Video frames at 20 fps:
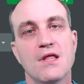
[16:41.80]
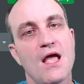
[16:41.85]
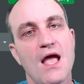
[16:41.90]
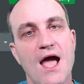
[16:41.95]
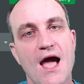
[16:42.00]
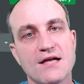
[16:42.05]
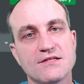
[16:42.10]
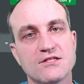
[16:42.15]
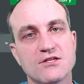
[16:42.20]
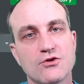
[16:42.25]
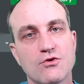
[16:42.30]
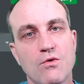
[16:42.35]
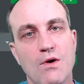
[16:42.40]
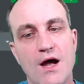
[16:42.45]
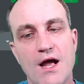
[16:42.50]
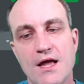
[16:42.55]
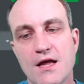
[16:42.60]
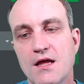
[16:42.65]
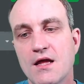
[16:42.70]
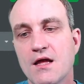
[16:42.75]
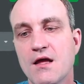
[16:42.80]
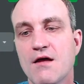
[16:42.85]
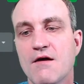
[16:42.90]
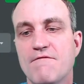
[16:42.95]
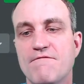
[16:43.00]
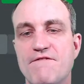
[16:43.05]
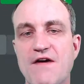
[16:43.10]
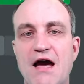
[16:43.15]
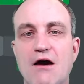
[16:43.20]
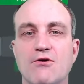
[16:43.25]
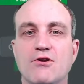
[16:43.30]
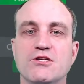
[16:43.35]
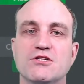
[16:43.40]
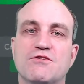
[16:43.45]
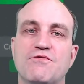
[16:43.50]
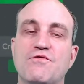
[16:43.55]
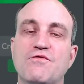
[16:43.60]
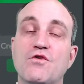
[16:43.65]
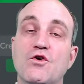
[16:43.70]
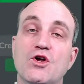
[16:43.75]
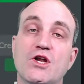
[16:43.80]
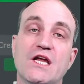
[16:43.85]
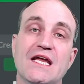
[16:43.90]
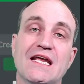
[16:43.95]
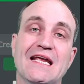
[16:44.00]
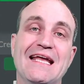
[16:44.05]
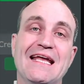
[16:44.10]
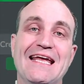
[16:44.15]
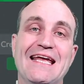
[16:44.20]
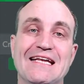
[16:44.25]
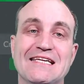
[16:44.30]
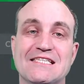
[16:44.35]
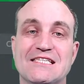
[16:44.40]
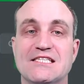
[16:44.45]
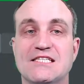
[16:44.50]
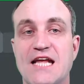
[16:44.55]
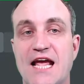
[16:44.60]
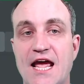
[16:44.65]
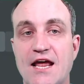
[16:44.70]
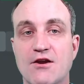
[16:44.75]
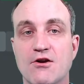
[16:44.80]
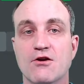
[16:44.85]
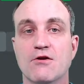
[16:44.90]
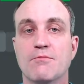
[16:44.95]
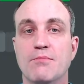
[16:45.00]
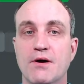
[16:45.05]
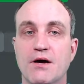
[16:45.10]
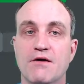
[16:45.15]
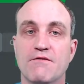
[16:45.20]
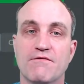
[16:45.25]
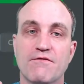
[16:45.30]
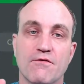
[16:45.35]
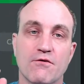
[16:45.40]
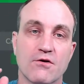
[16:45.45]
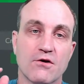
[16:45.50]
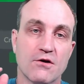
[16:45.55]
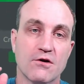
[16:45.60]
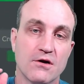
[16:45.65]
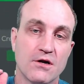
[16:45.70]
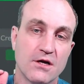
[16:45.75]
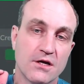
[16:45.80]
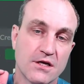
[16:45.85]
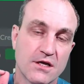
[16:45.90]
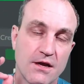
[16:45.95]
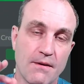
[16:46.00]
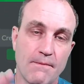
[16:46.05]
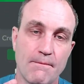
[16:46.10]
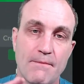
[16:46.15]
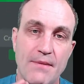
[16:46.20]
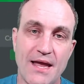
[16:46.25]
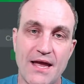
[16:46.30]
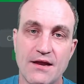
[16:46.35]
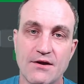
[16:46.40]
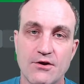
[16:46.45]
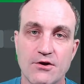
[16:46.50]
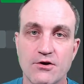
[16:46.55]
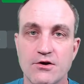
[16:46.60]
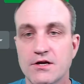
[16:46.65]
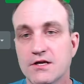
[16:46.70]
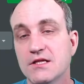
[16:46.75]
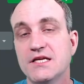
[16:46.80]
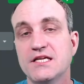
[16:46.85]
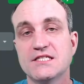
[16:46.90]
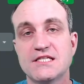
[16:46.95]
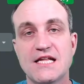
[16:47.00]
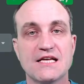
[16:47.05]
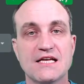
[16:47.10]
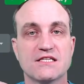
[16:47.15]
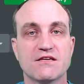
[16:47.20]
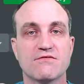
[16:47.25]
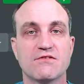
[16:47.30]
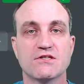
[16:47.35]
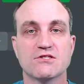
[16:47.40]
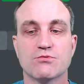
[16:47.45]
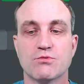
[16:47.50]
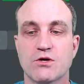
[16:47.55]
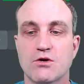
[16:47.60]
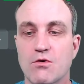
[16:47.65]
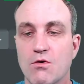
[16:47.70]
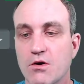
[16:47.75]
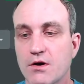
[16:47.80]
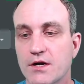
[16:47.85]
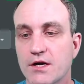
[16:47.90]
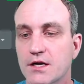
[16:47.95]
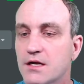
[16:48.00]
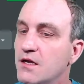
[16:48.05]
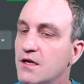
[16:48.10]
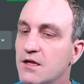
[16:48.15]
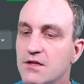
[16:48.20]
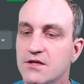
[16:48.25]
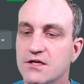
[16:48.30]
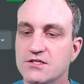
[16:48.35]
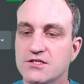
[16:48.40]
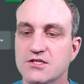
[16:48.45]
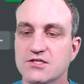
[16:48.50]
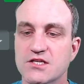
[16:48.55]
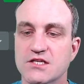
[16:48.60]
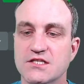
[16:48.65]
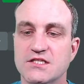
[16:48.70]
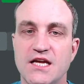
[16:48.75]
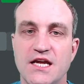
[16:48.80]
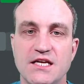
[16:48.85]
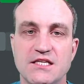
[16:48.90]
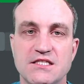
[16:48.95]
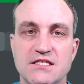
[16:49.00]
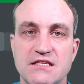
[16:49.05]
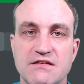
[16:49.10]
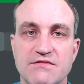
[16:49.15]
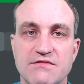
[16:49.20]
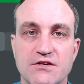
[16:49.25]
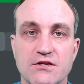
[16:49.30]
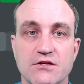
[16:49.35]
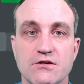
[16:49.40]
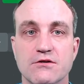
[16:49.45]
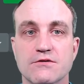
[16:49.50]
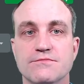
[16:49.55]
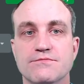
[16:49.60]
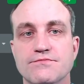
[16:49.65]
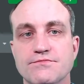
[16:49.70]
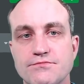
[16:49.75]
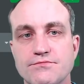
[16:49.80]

hasn't quite found its footing in standard, but for Commander, at least as of this recording, this is a tasty victual.